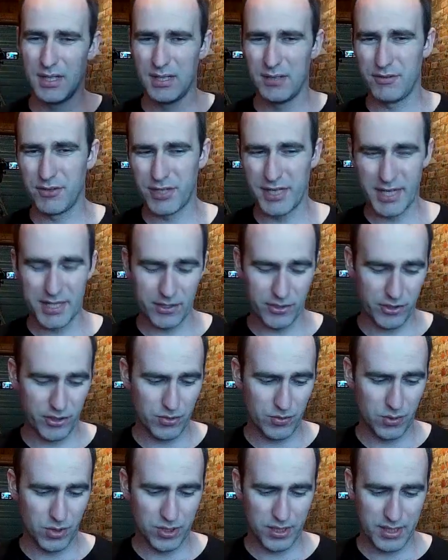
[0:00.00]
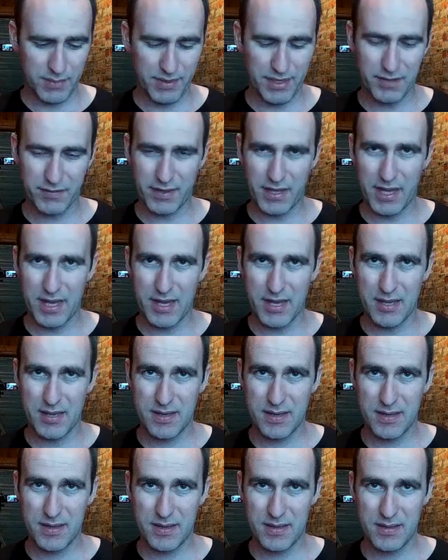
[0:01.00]
for getting a good quality bit of kit,
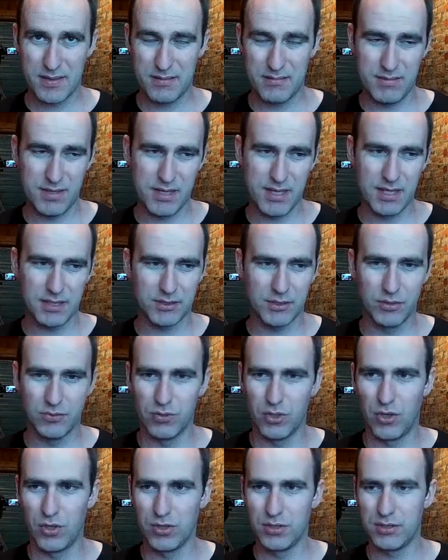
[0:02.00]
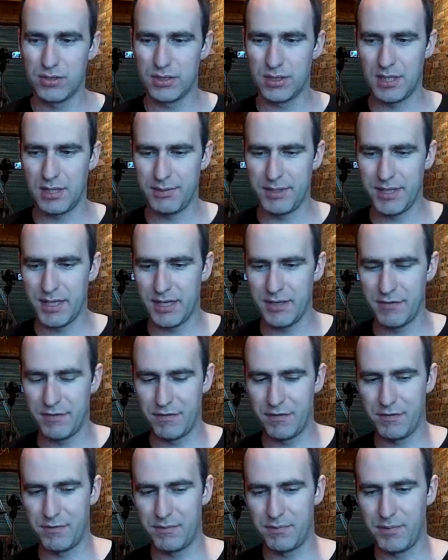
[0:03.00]
you can't go wrong. I mean,
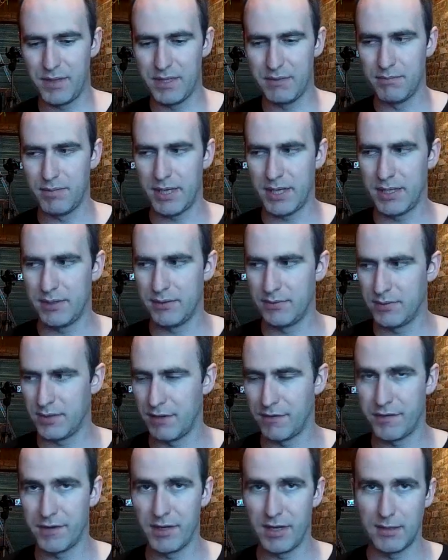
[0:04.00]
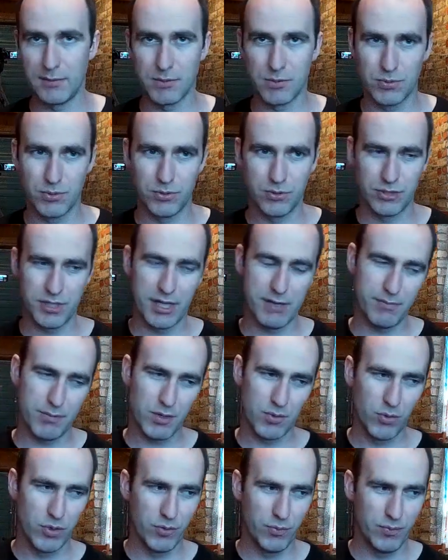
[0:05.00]
I've been buying different lamb's wools.
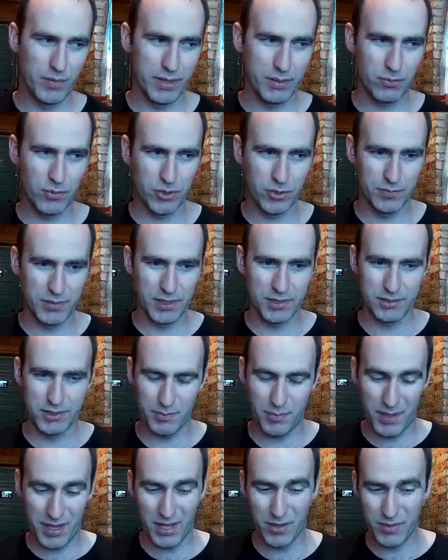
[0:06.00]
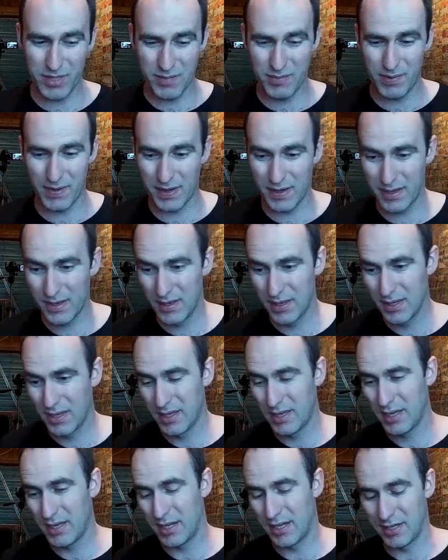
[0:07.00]
Edinburgh wool mill, you pay a wee bit
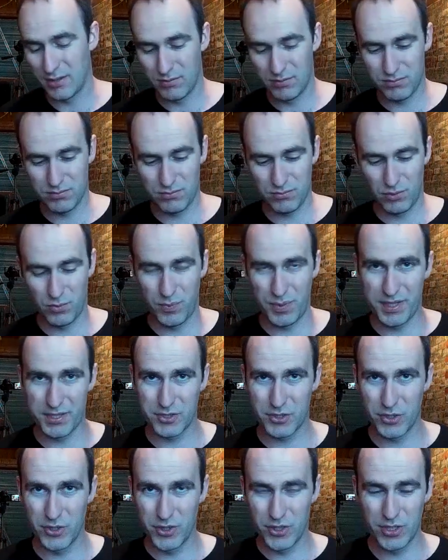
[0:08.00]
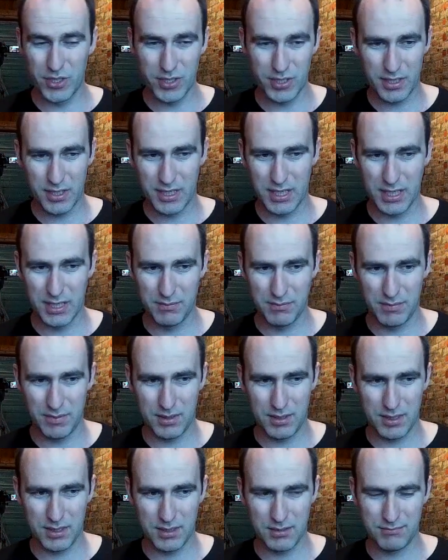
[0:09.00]
and it won't be as good.
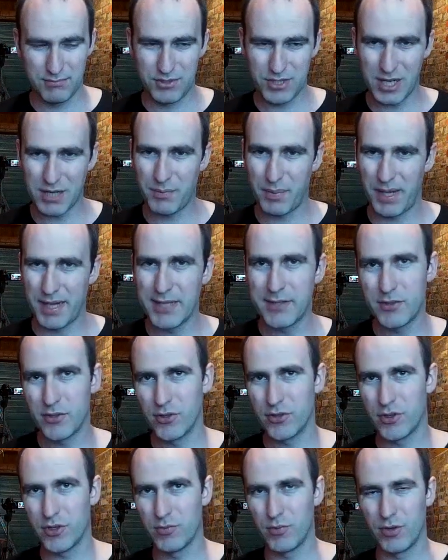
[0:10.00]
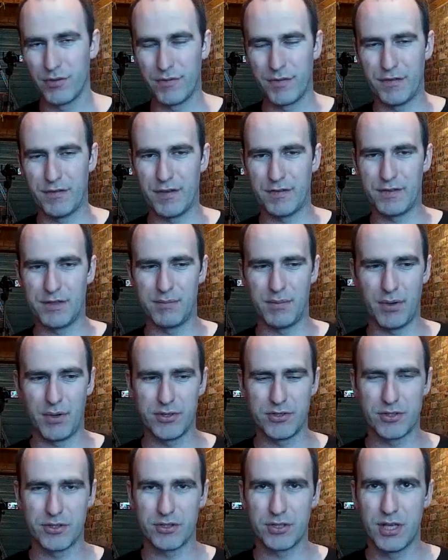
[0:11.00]
Jack Pike do a good one for
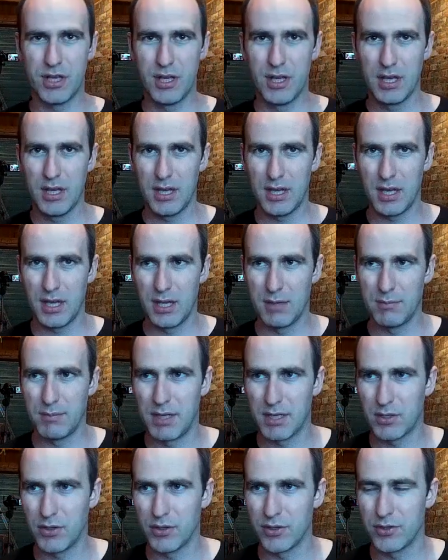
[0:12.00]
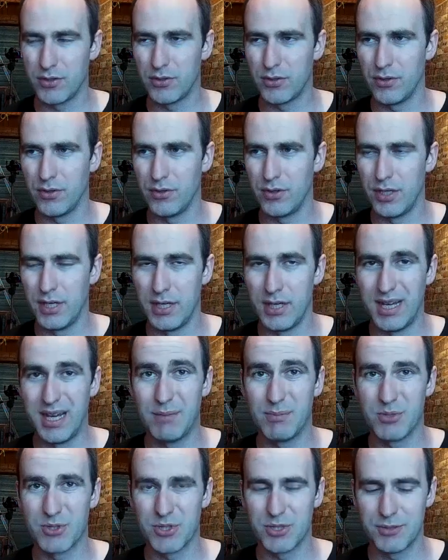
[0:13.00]
£50. I got on
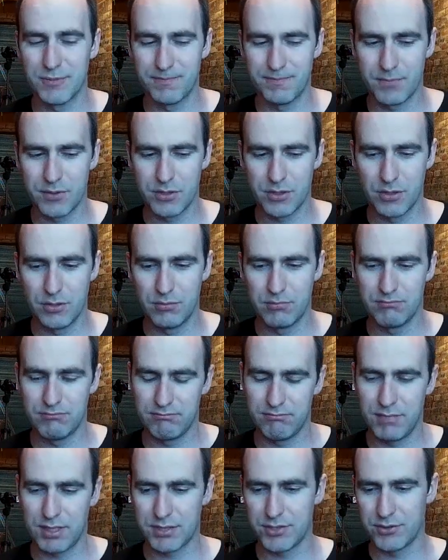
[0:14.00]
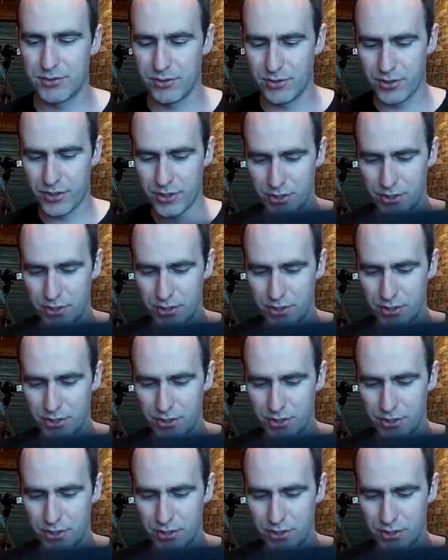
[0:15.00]
Amazon, so that's another